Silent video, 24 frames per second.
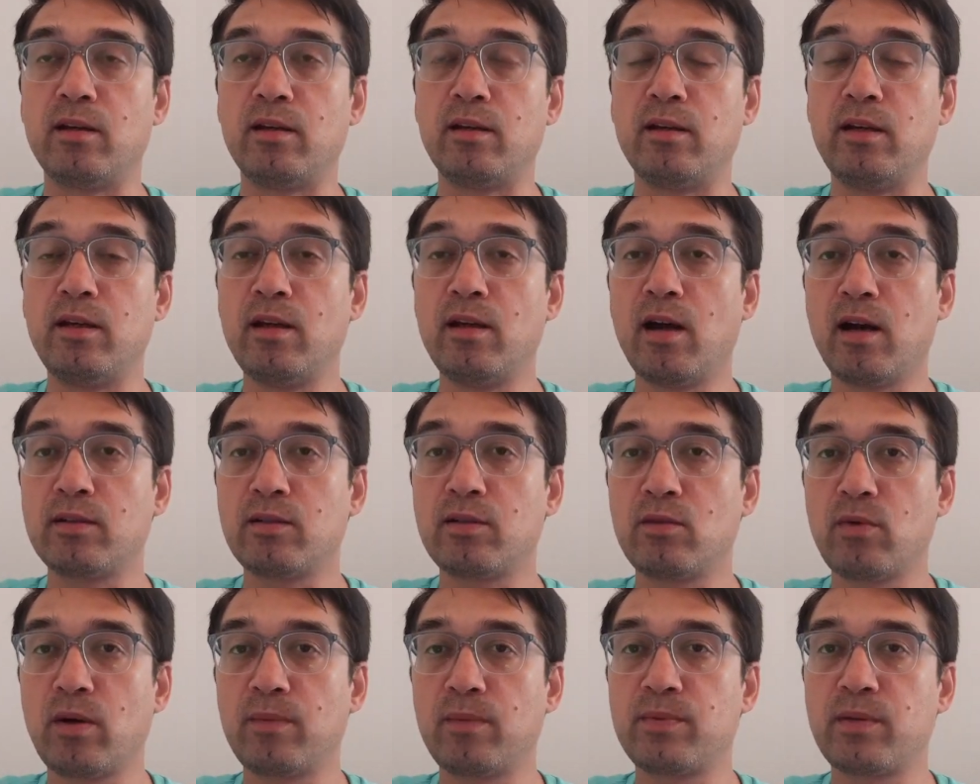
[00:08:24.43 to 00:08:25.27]
DDoS
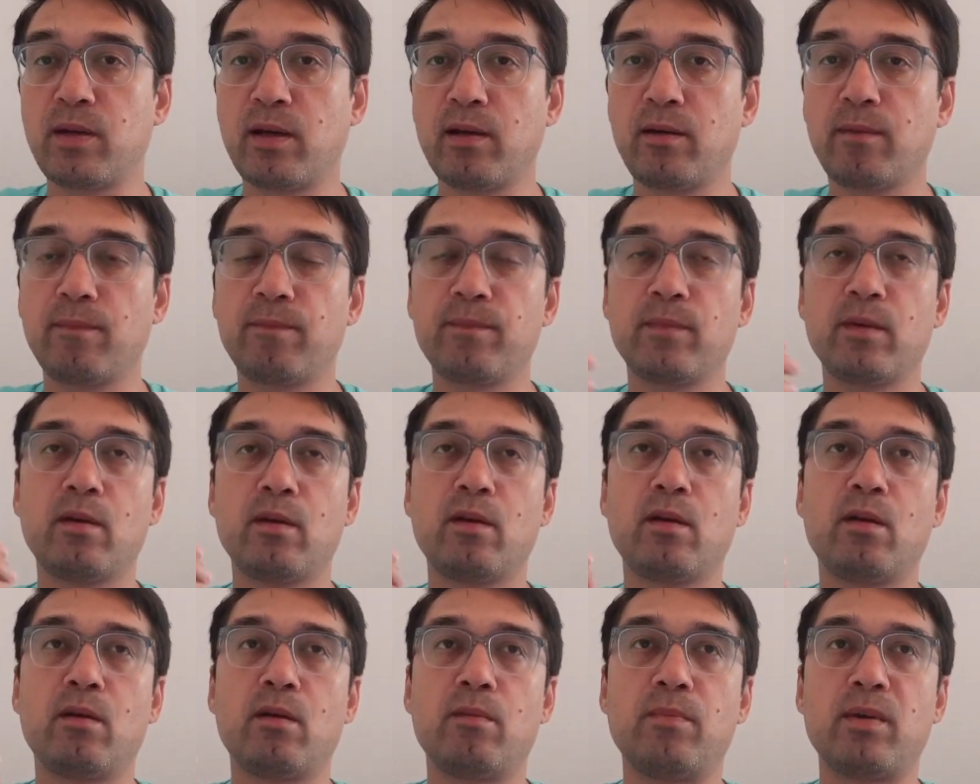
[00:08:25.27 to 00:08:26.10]
a website,
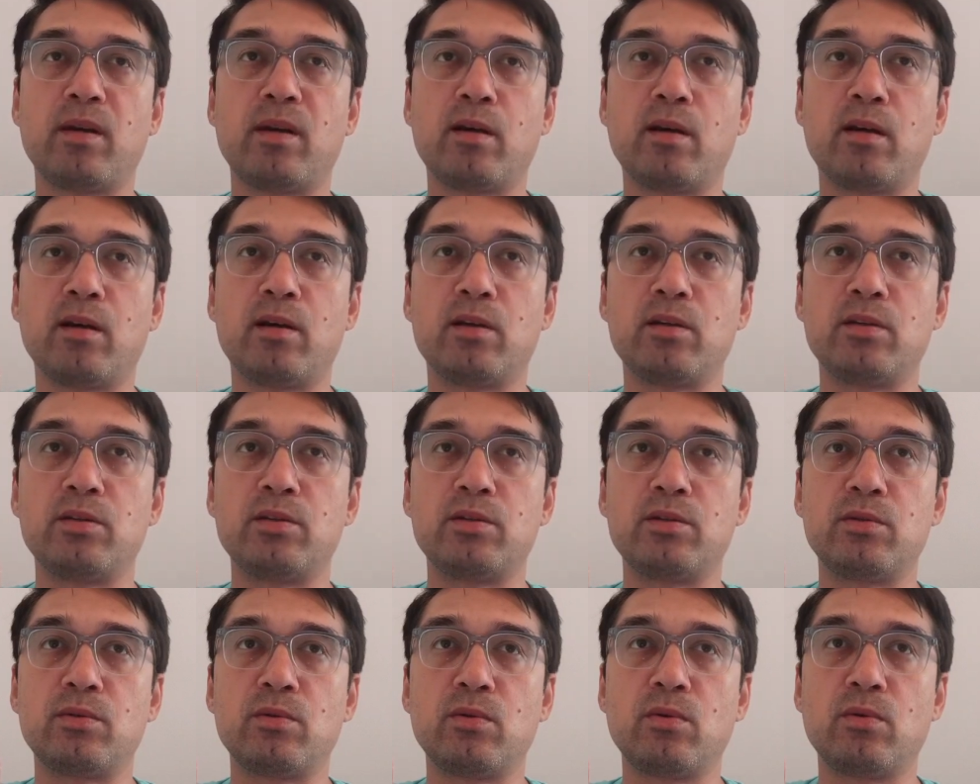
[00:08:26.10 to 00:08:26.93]

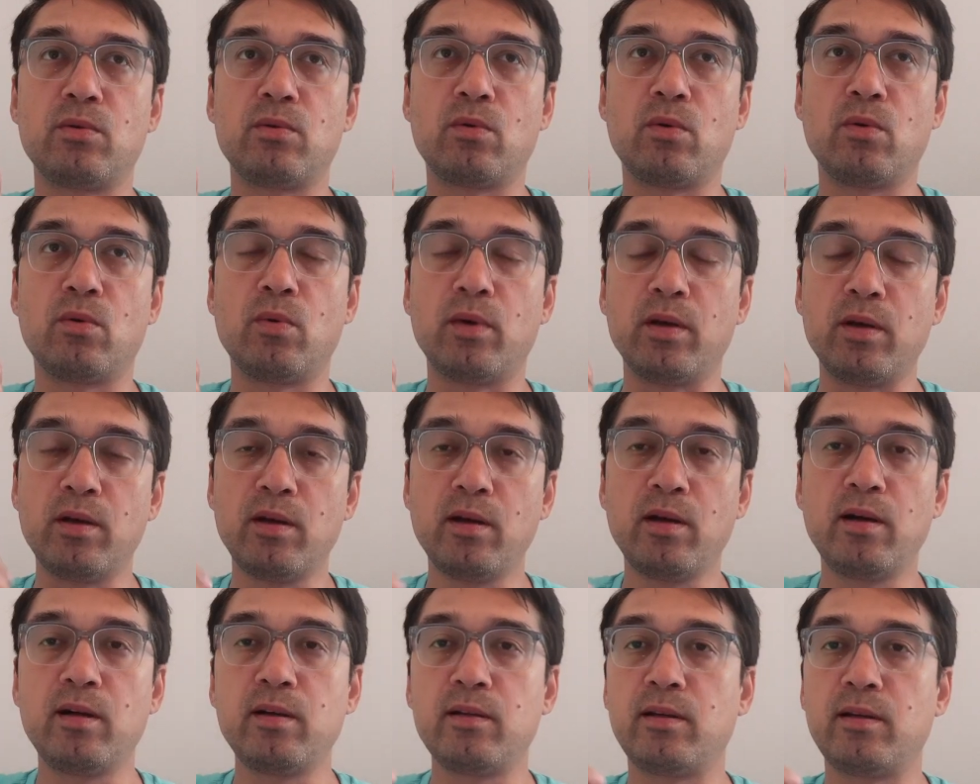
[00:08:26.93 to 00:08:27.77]
because over
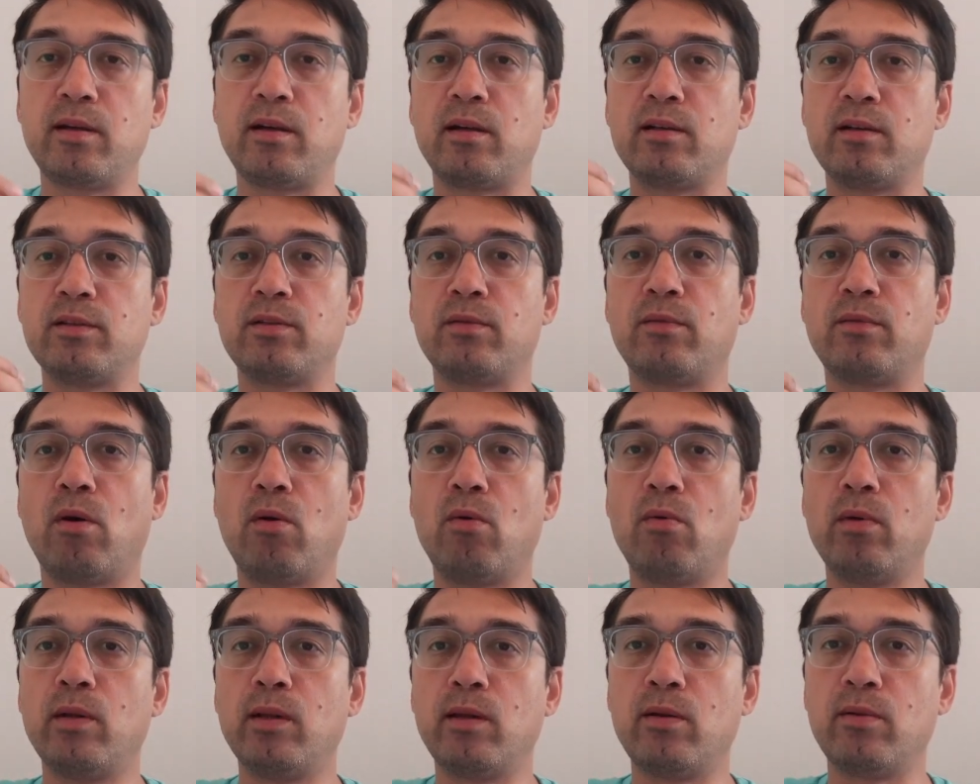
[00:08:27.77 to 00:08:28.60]
here they're also
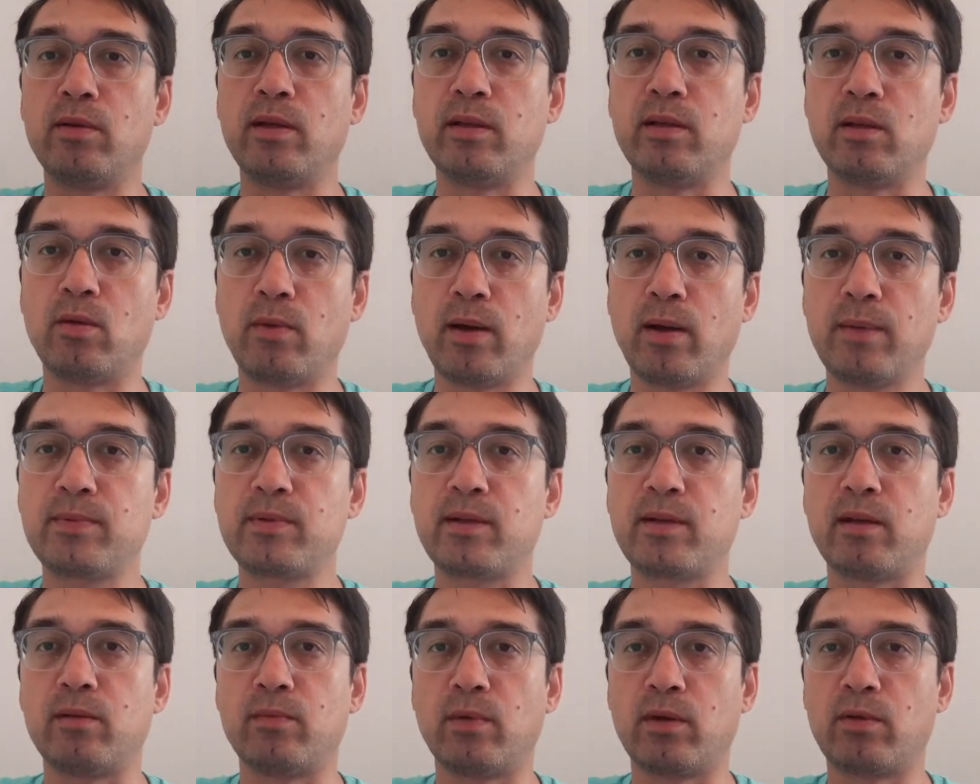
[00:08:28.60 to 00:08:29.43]
overloading the
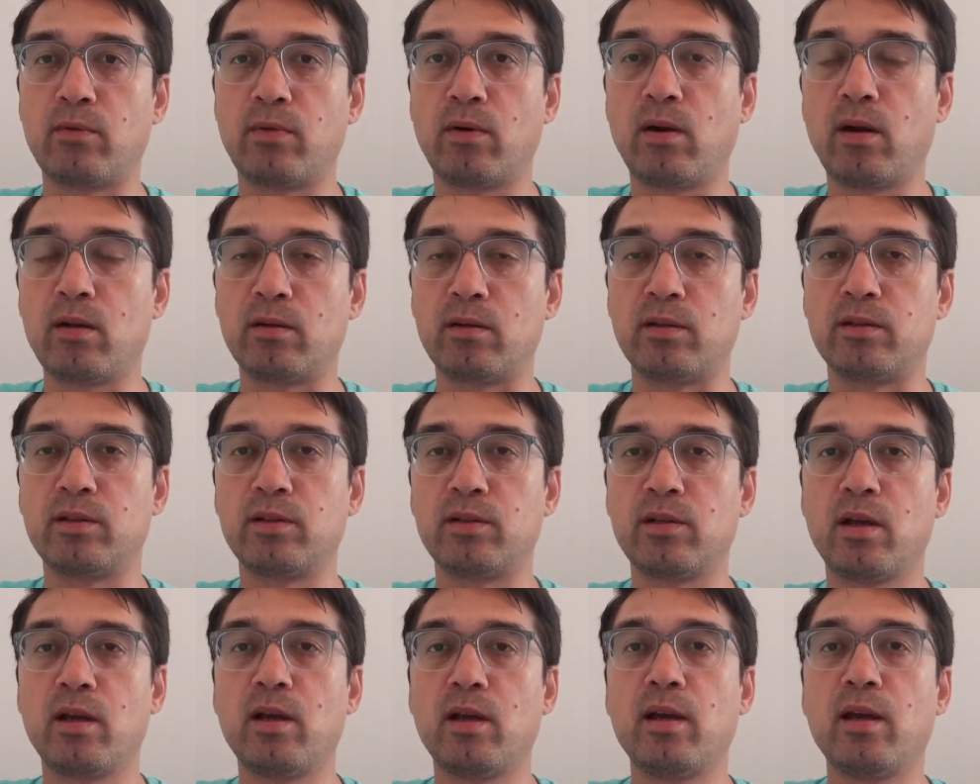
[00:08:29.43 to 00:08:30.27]
website with crawlers,
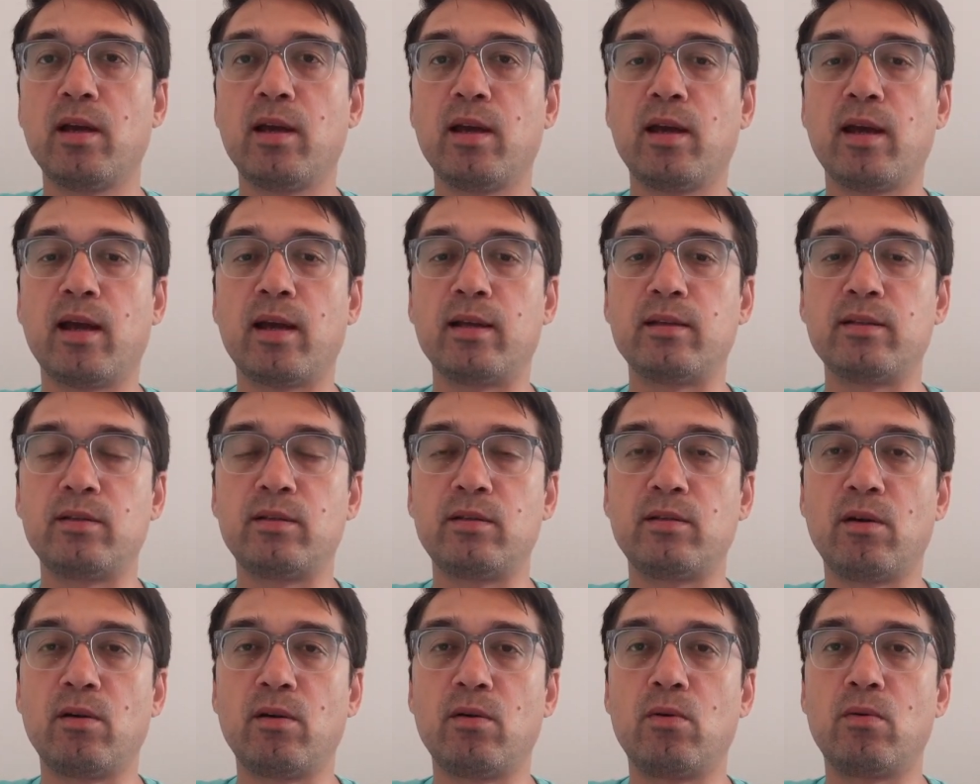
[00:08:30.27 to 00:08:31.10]
and
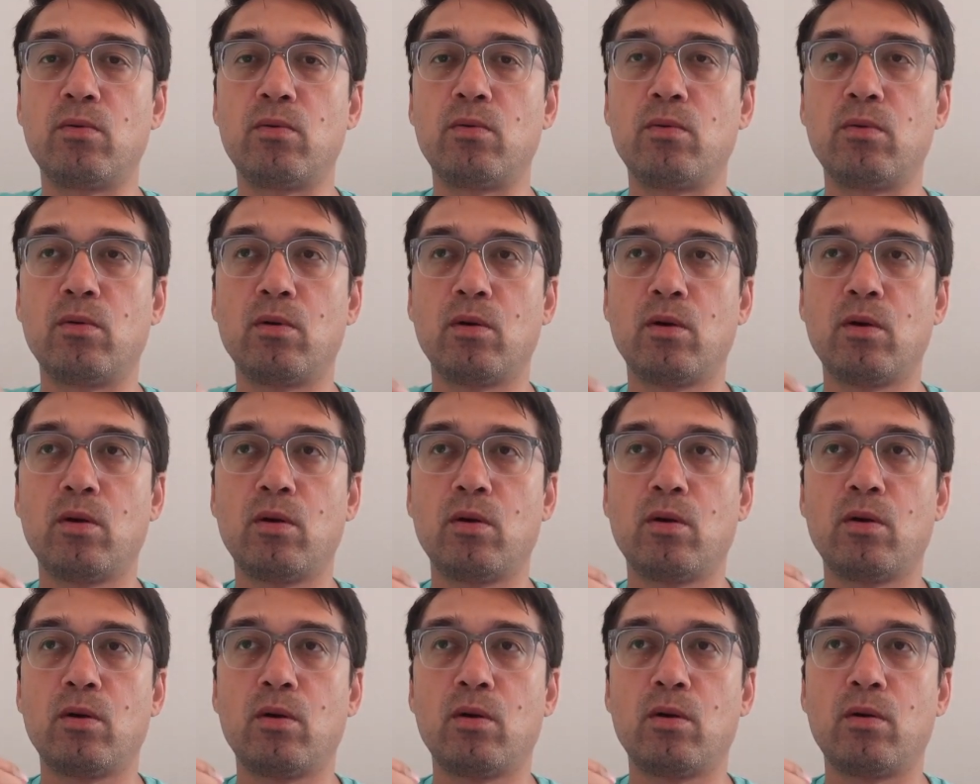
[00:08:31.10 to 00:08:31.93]
so
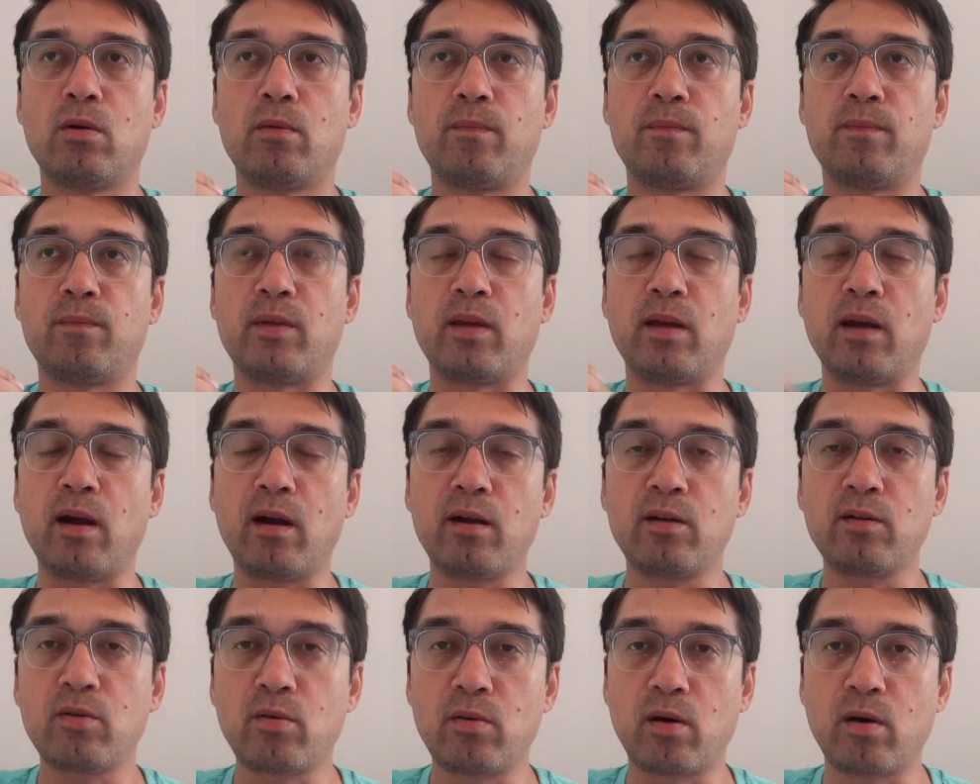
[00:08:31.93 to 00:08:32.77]
there
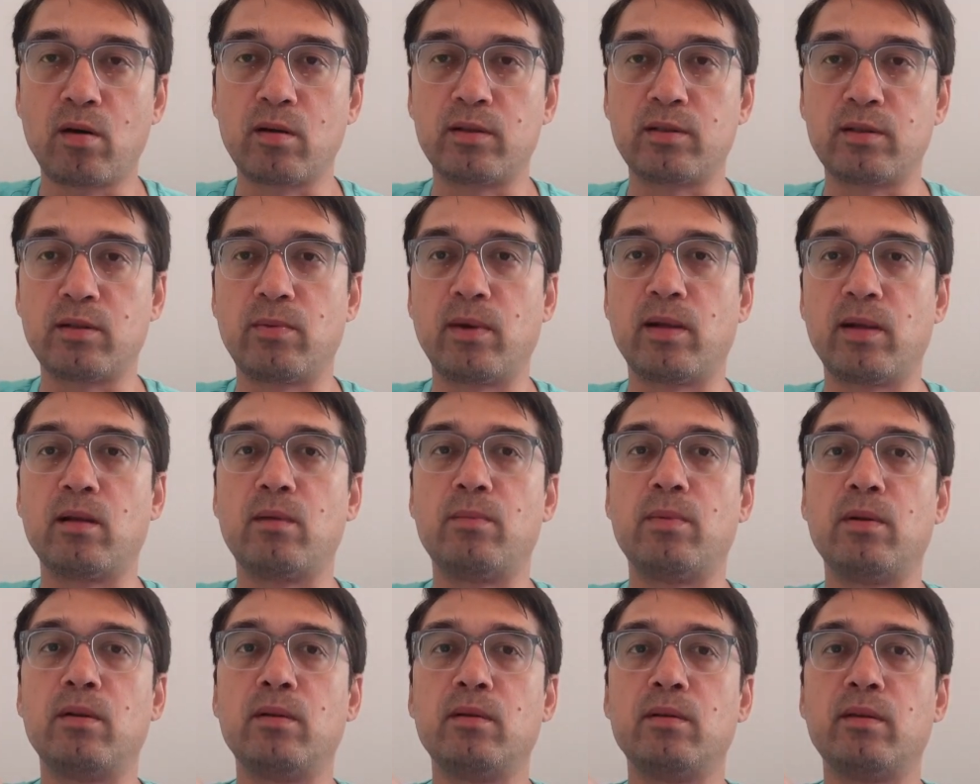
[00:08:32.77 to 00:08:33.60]
are crawlers
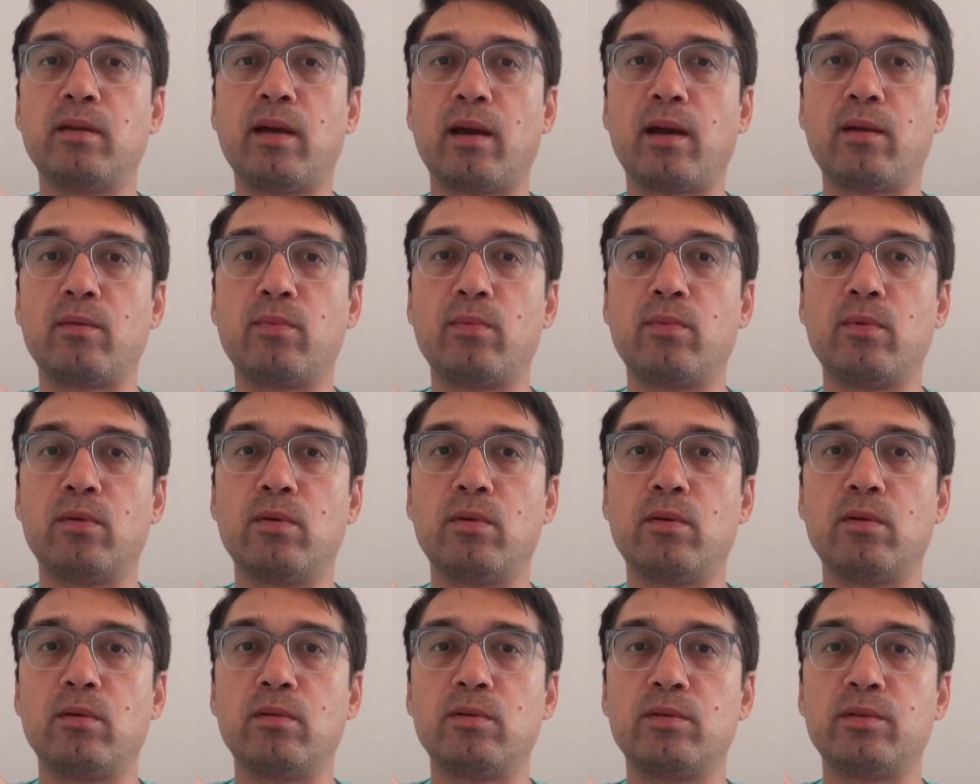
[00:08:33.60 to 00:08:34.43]
available that
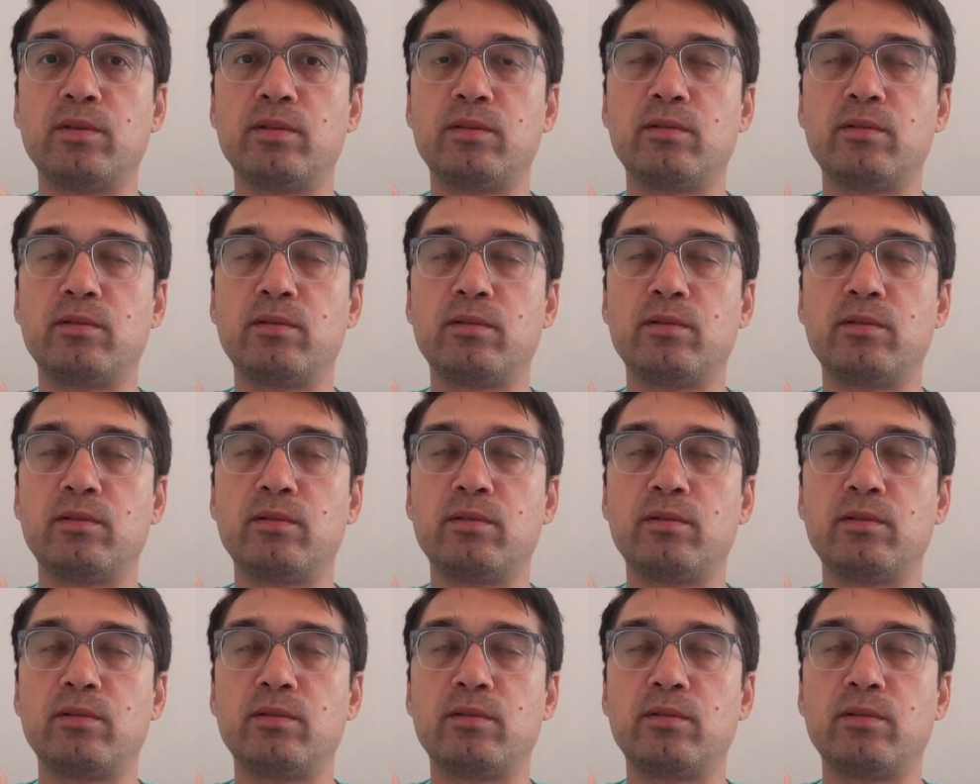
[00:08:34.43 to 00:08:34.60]
will